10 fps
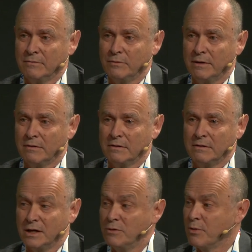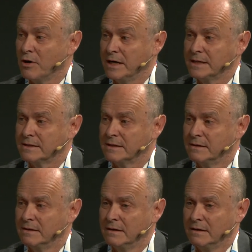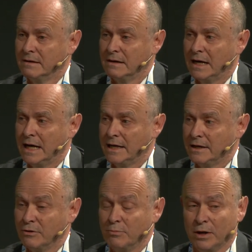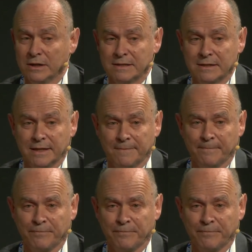with no price and no policy.